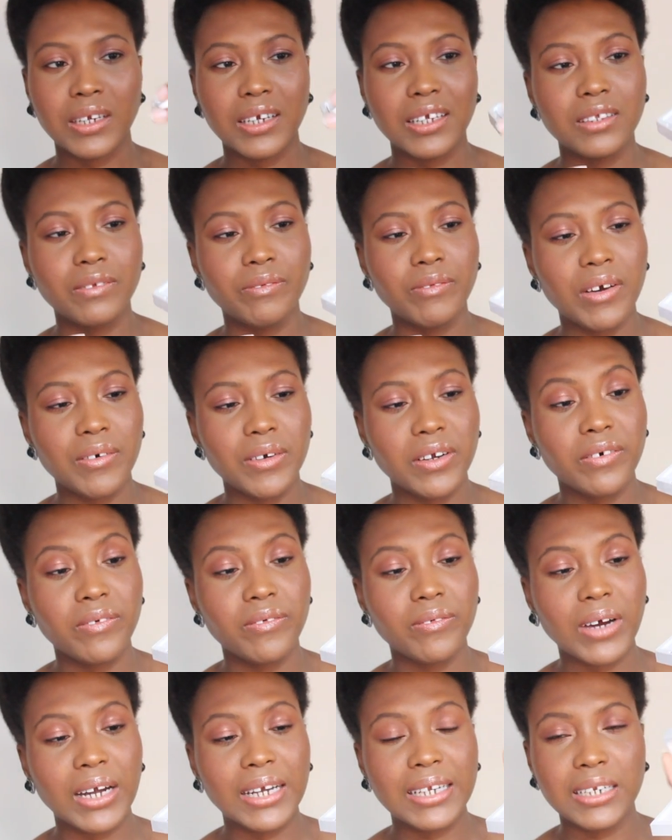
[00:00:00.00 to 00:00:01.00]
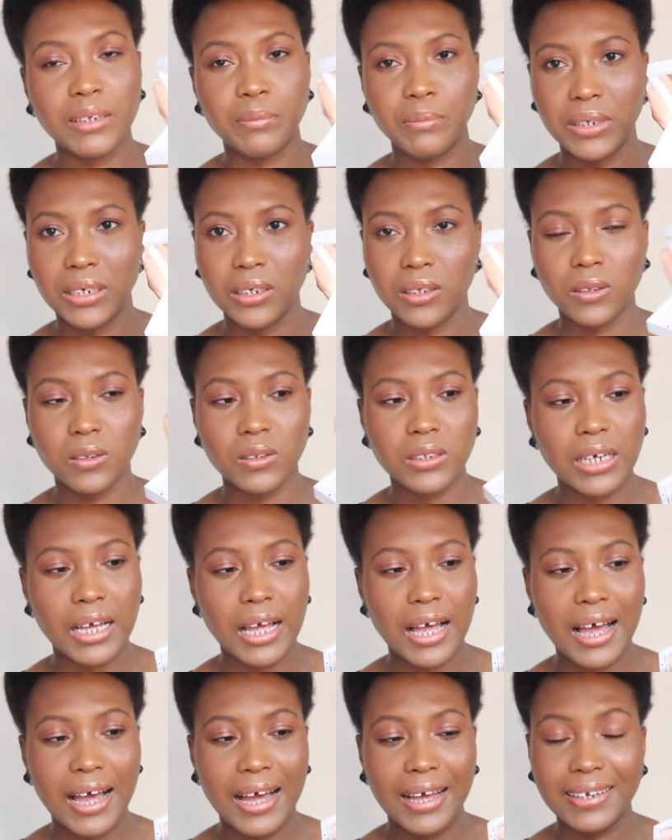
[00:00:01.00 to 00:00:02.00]
It's very finely milled
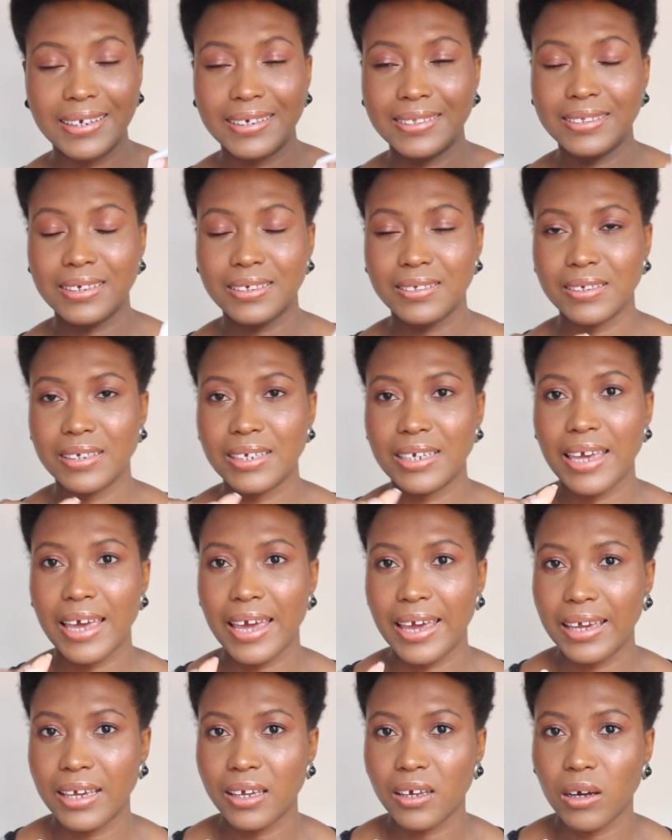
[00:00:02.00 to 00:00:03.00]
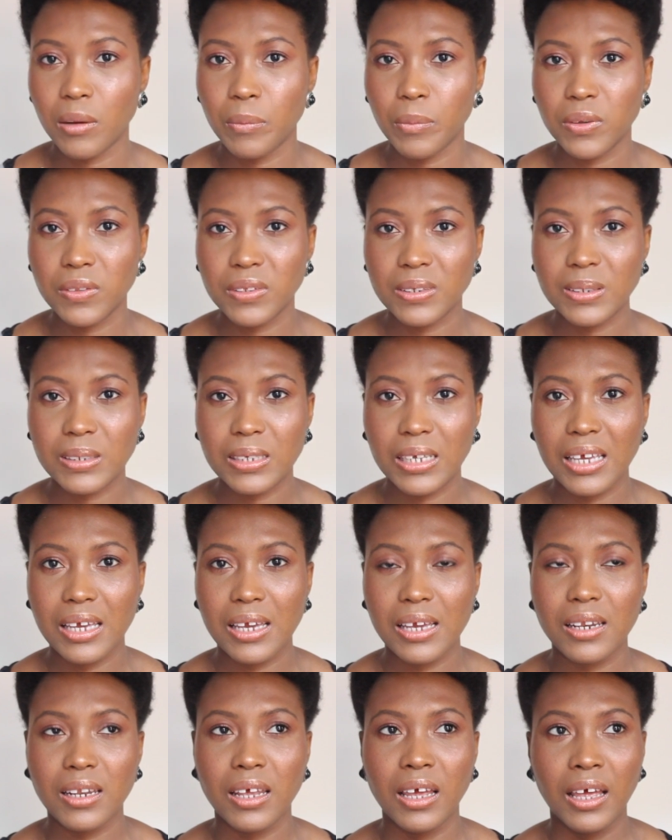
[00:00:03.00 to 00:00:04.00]
and it doesn't cake up on the
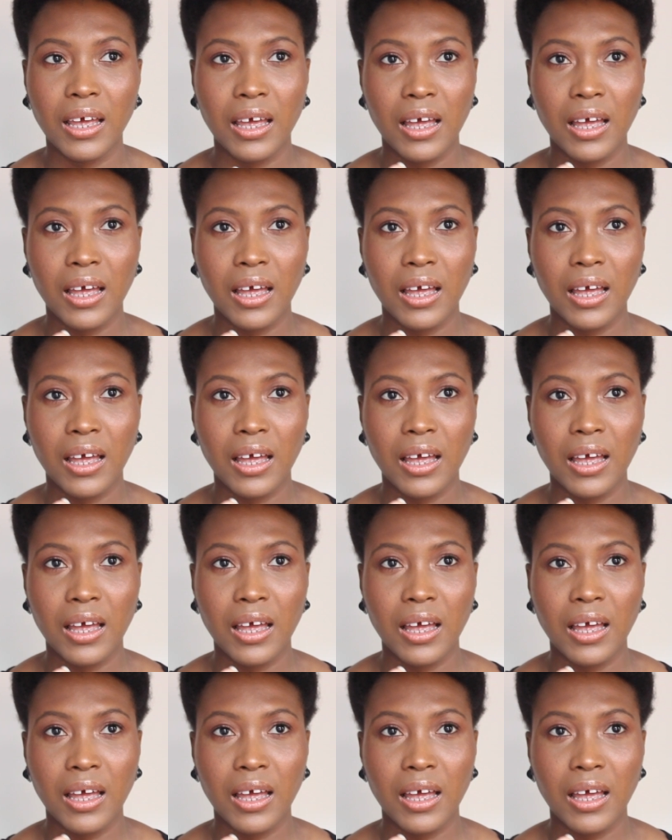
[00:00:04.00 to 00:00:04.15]
skin.